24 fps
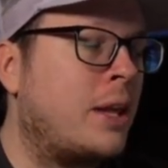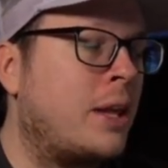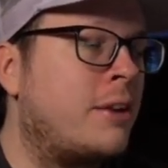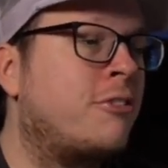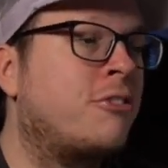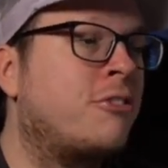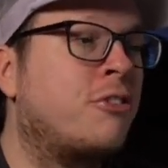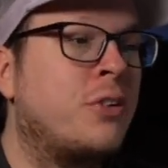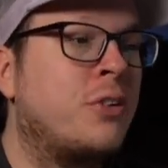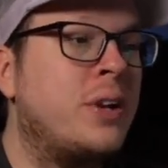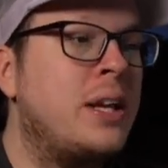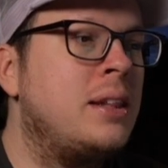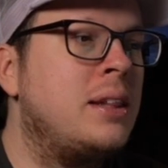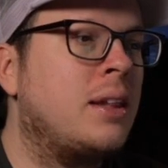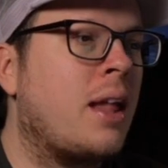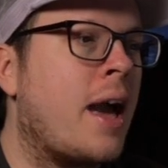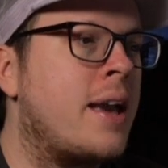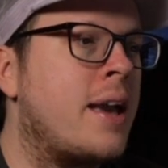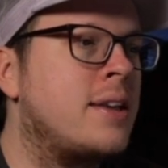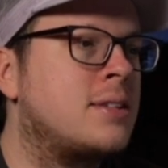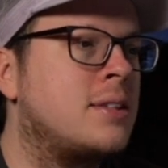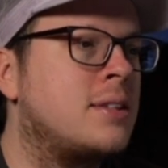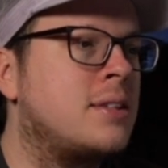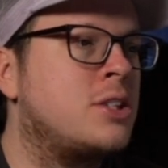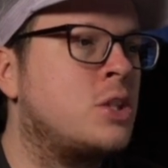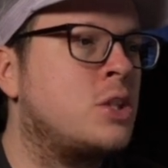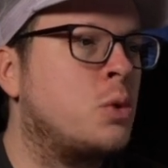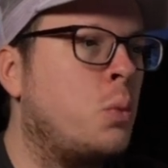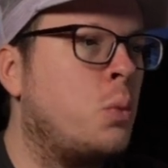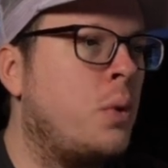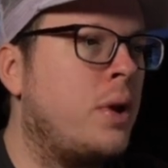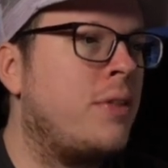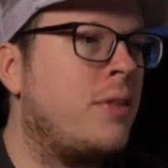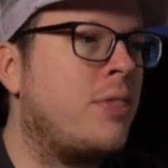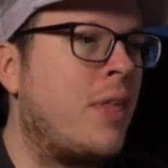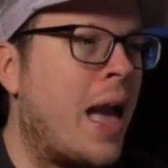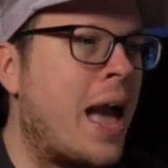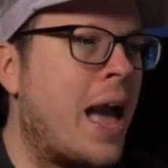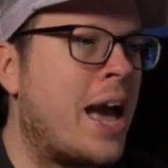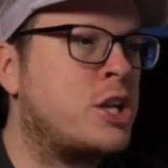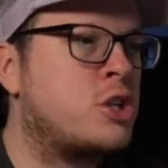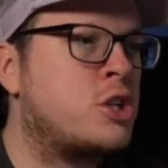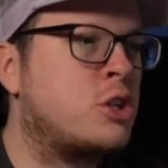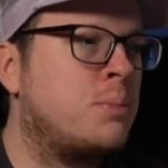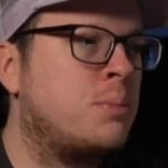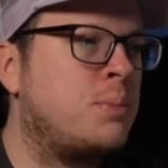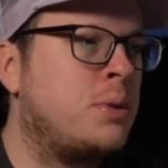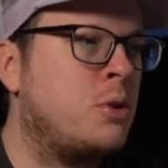a free license with
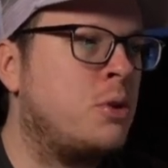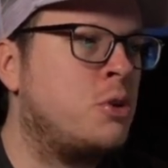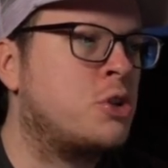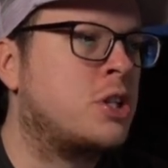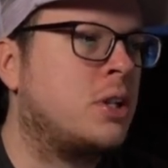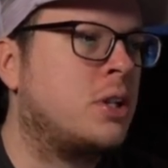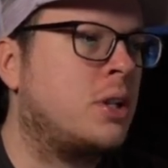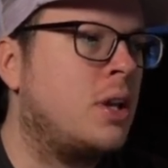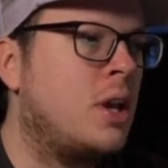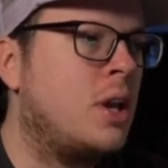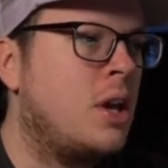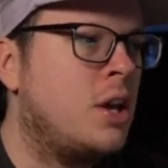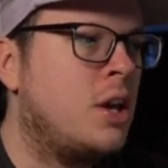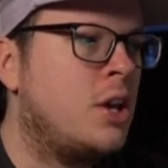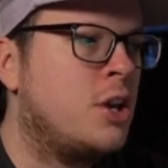attribution.